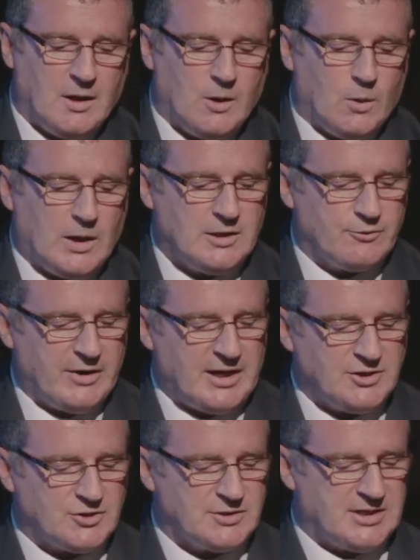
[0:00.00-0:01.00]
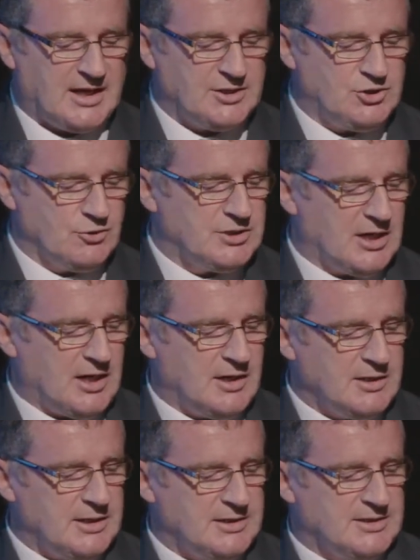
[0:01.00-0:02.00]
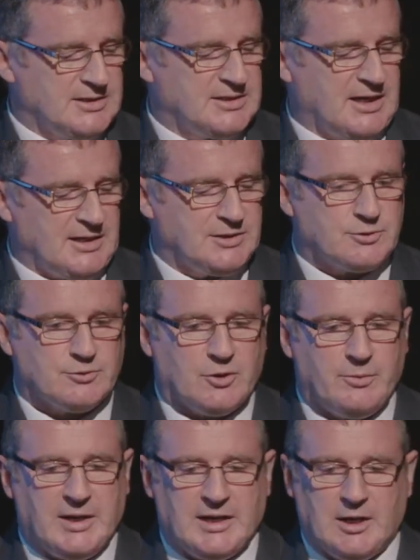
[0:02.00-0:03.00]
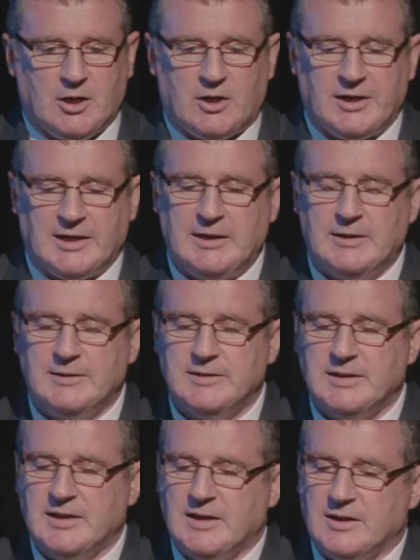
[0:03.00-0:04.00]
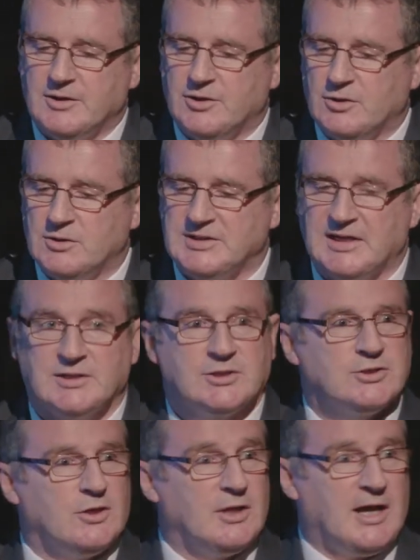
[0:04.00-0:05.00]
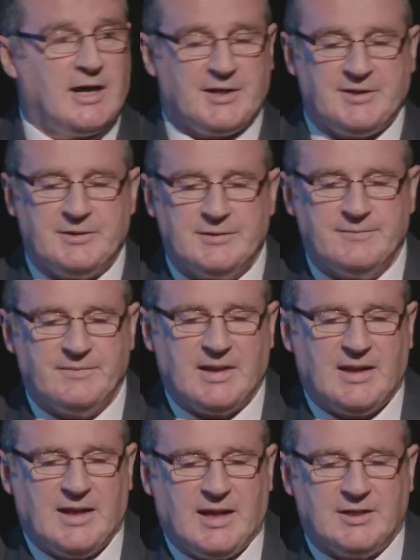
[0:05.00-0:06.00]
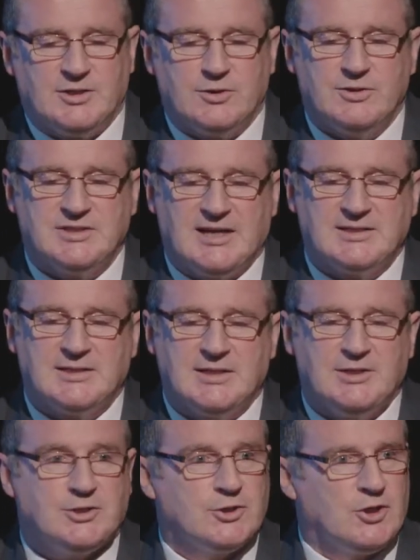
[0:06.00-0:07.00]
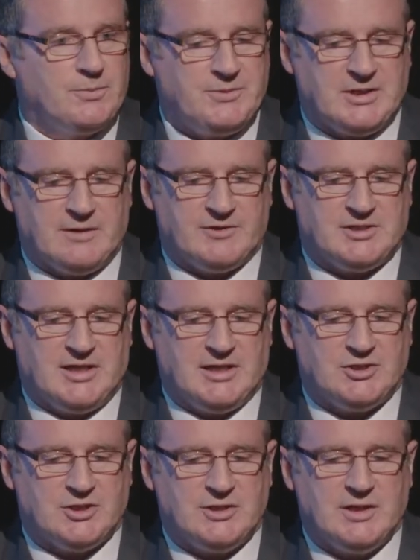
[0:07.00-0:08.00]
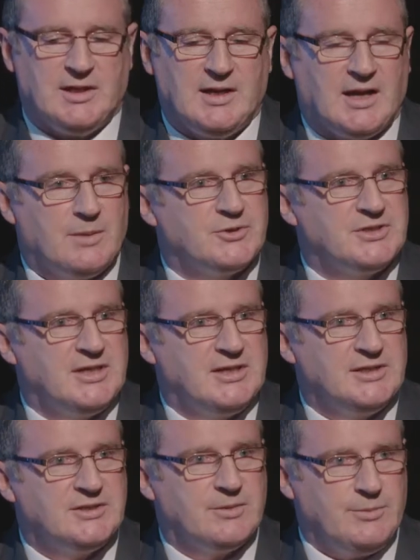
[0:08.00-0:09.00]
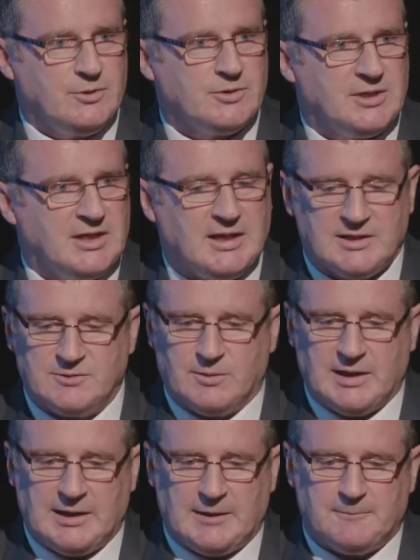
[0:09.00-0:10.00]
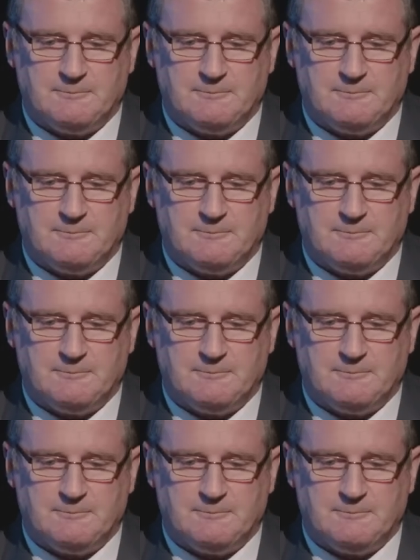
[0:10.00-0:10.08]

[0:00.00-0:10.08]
While the Rangers at Jutog decided to remain loyal, those at Solon enthusiastically took up the invitation and proceeded to mutiny as well.